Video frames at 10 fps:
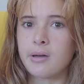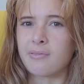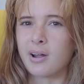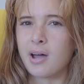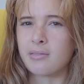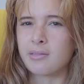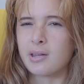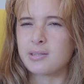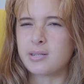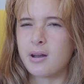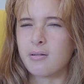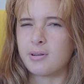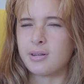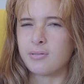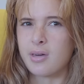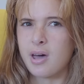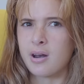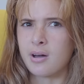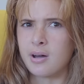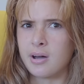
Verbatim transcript: I forgot that I said I would do that.